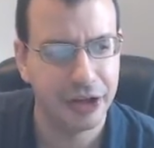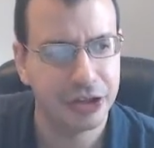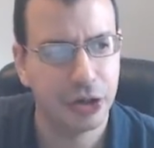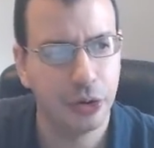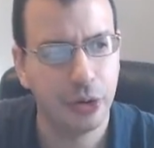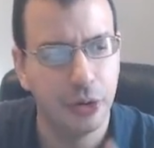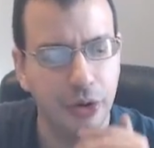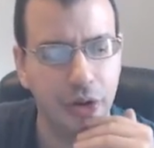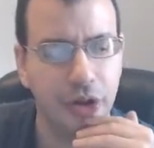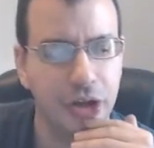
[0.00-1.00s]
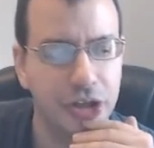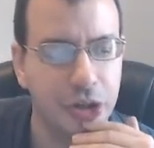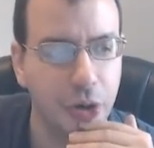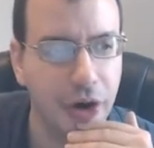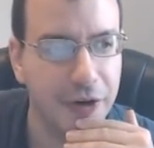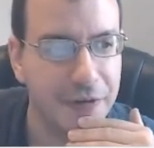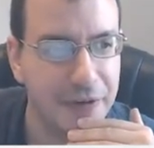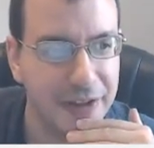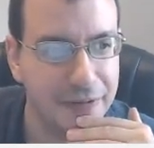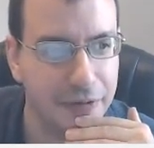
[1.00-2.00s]
So, so
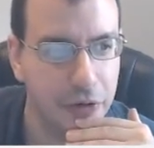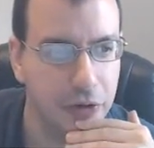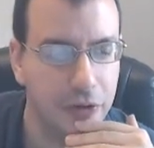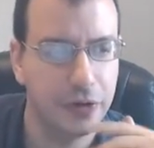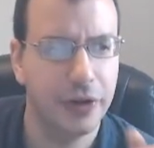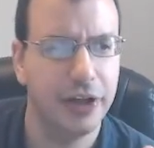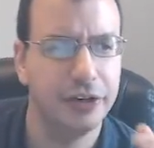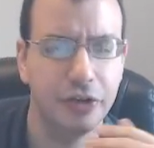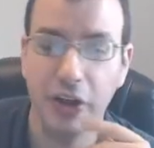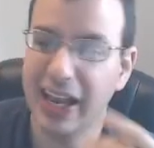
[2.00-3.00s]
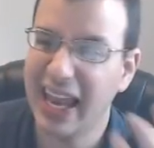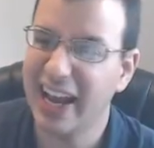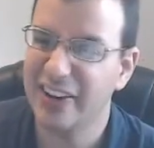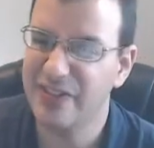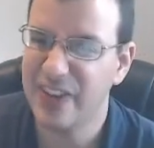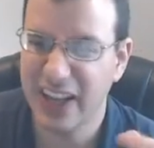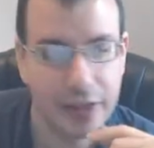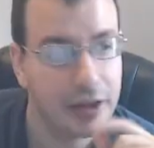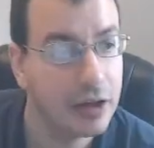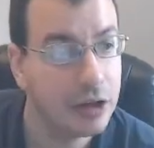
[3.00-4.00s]
unfaithful, un lack of faith.